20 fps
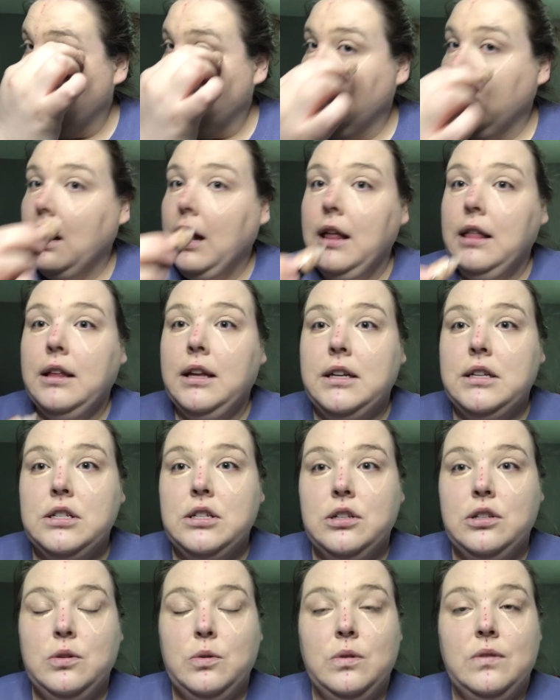I like to
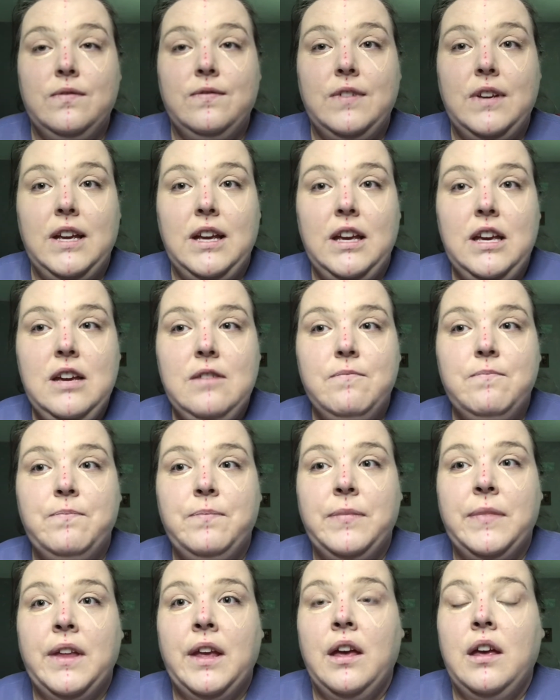do a V
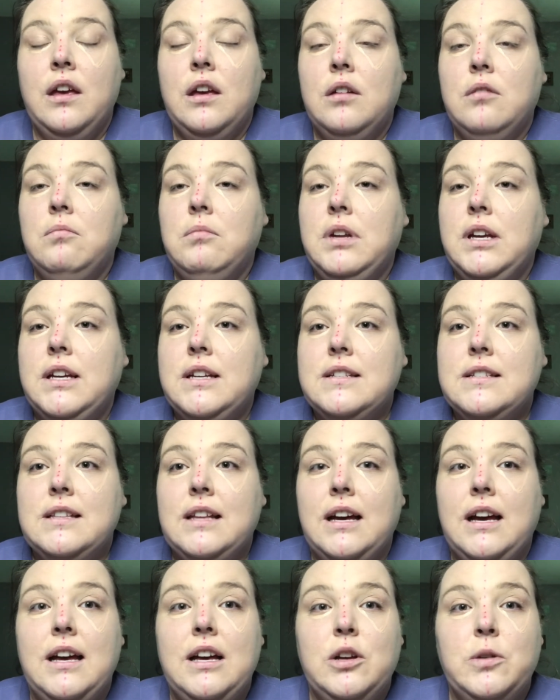because
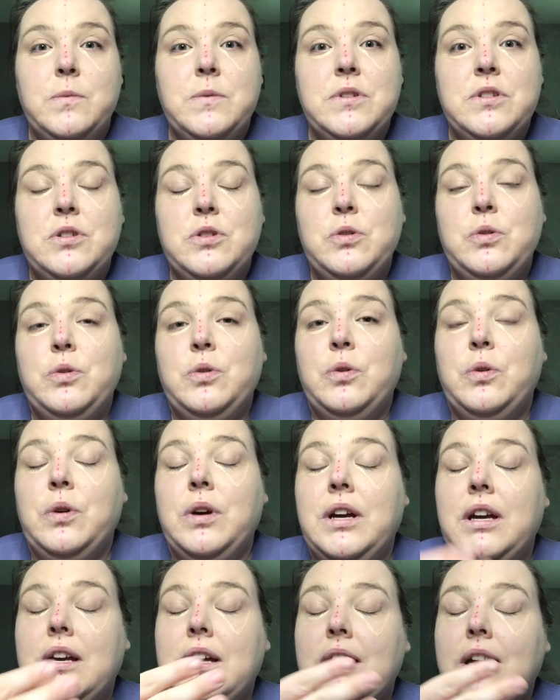that helps to
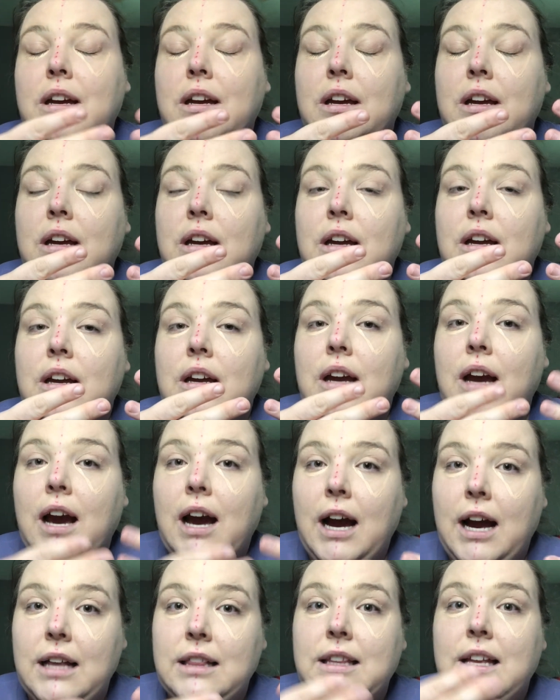
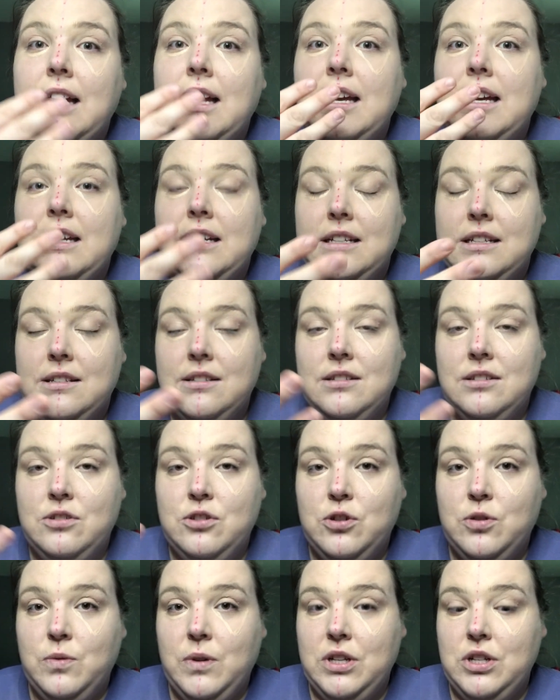highlight and
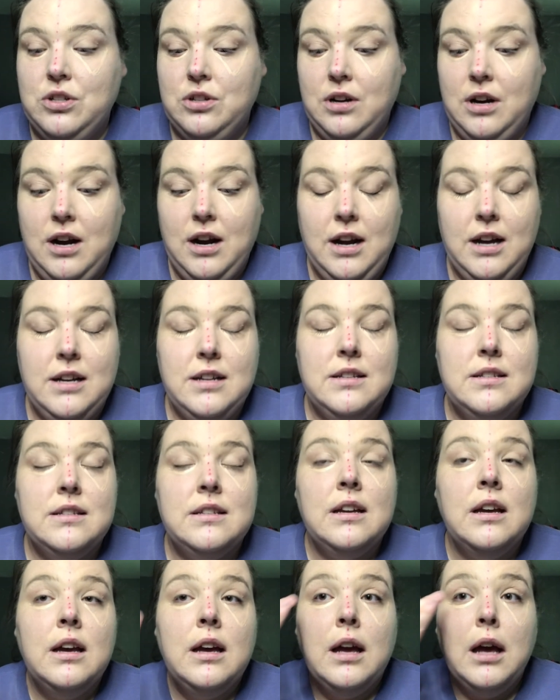accentuate your eyes.
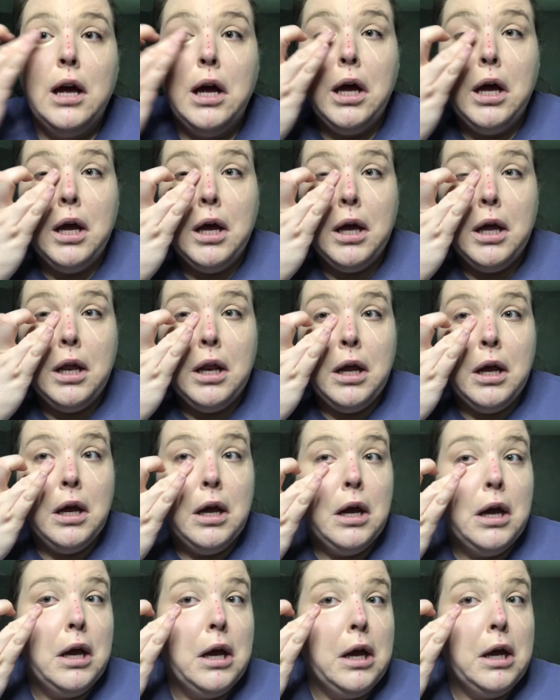
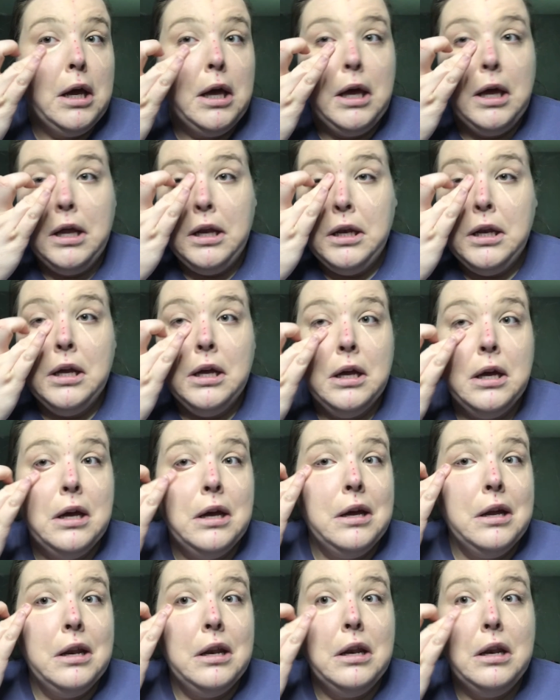Again,
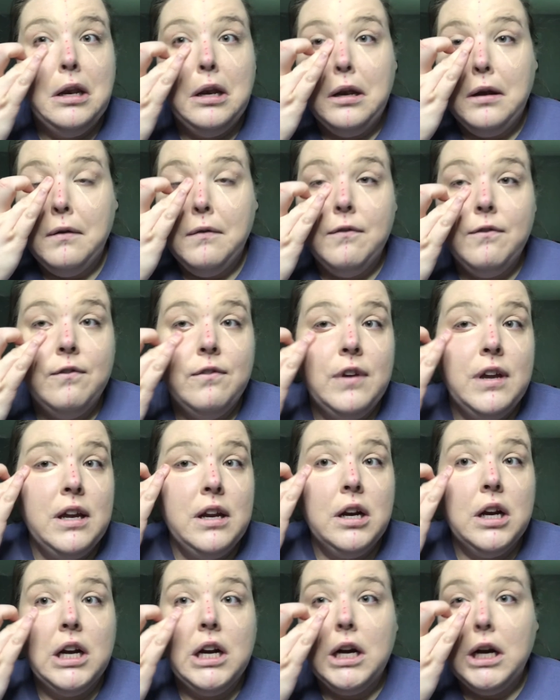
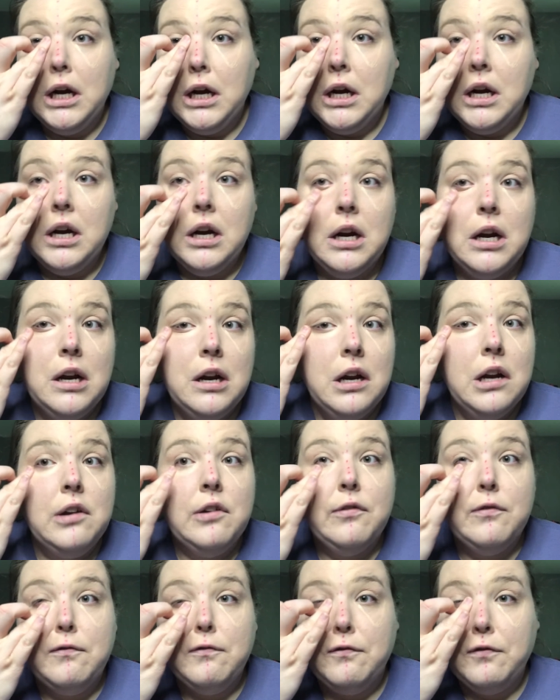finger
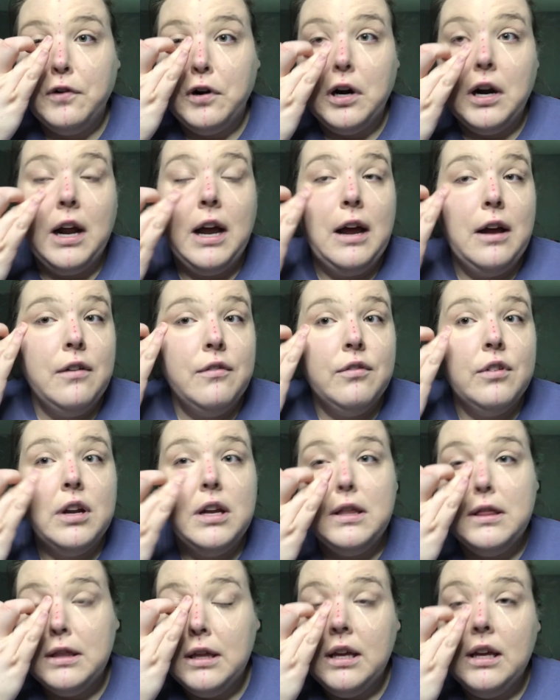for
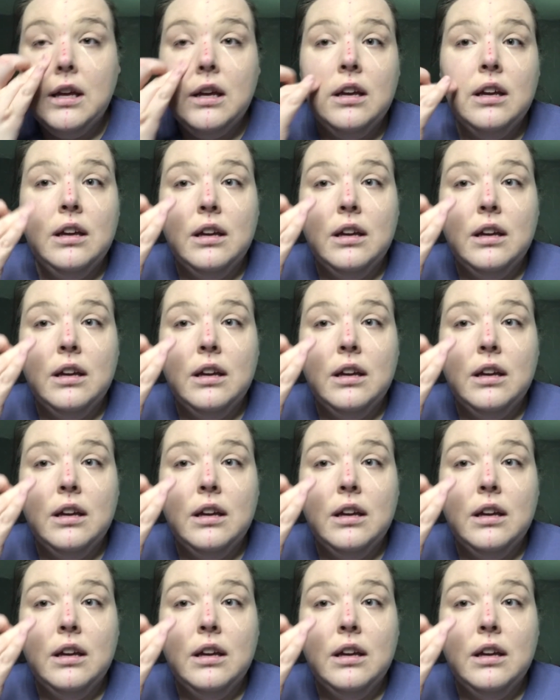everything.